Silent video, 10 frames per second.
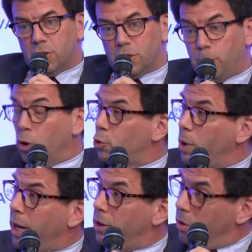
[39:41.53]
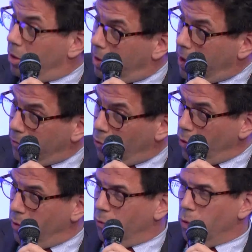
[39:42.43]
sport related, like
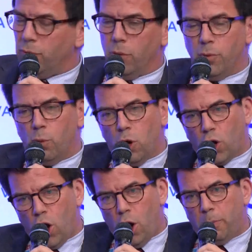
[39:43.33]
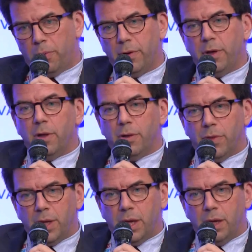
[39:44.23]
the, the, the, World Cup,
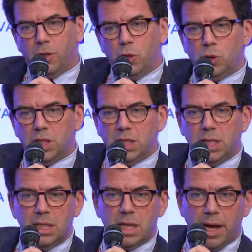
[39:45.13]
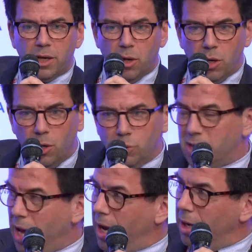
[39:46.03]
the new cities like uh,
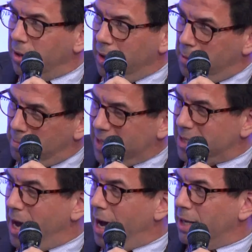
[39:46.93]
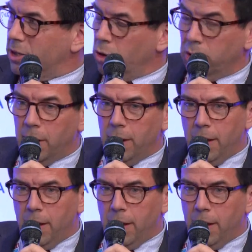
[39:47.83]
Lusail, Masdar, and so on.